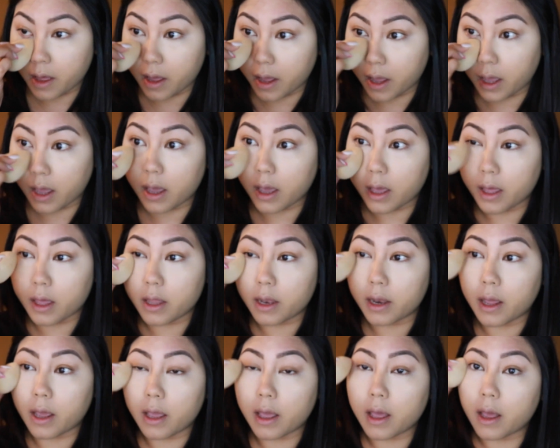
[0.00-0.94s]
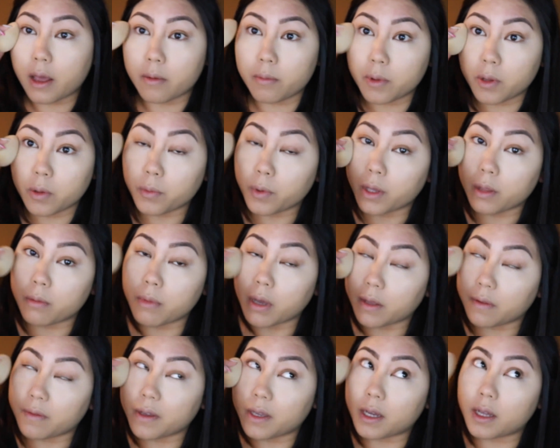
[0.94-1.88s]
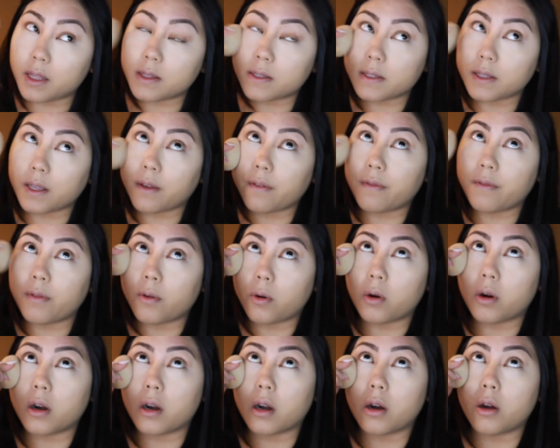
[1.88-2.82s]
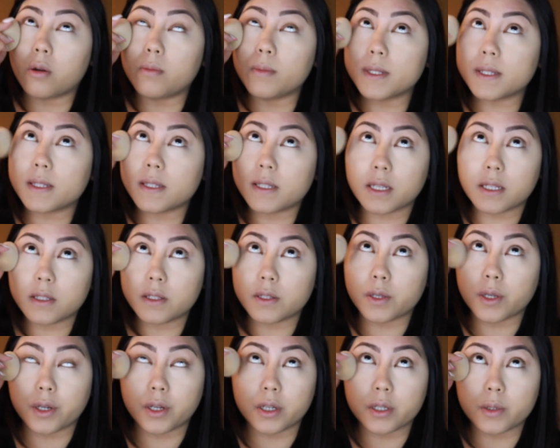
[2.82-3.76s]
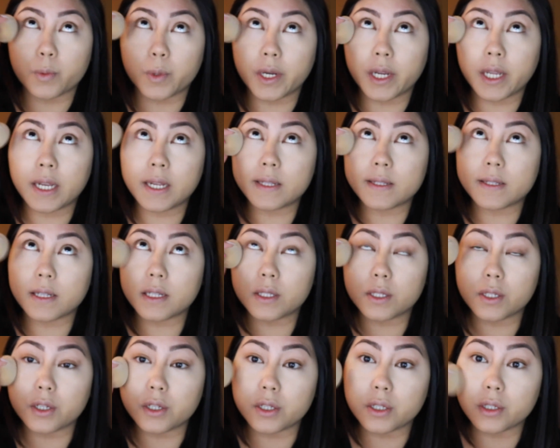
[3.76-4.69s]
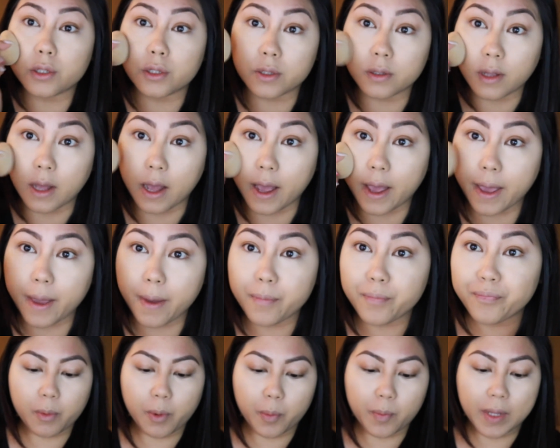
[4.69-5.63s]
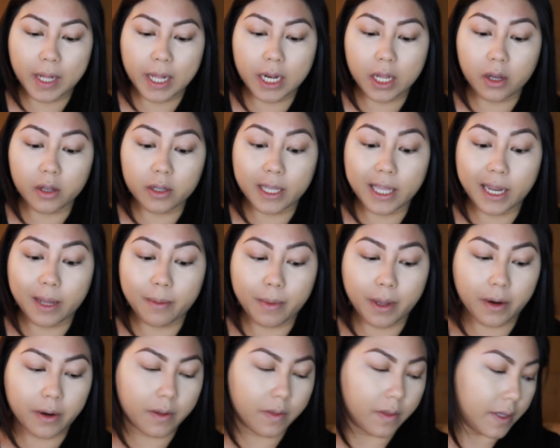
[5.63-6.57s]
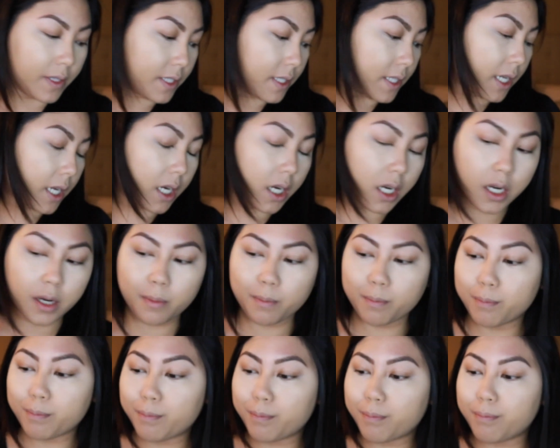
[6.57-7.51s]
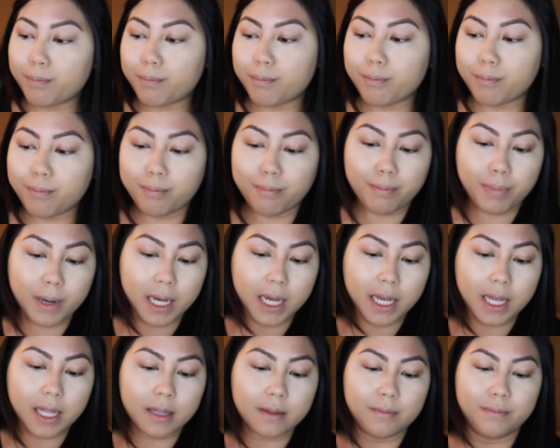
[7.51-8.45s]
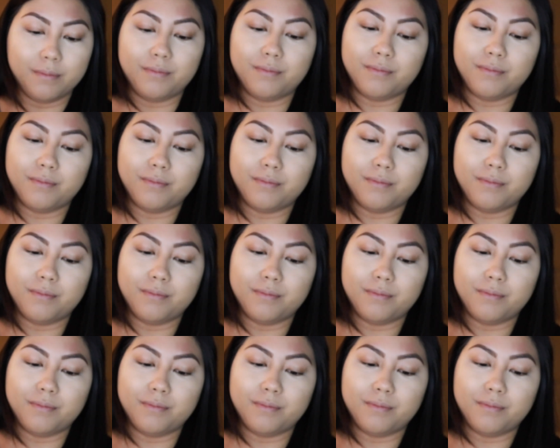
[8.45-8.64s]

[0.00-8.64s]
and I have been with my fiance for almost 6 years. We're hitting 6 years in July. We're planning on getting married this year, but